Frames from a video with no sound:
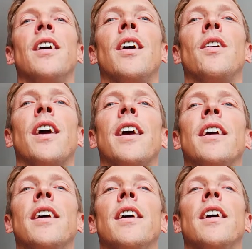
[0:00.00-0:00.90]
Okay.
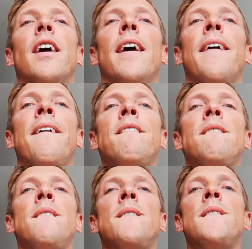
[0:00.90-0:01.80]

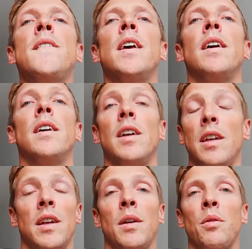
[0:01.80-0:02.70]
um,
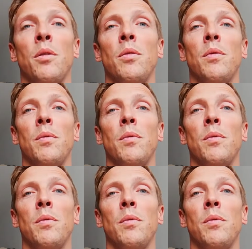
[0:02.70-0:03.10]
it will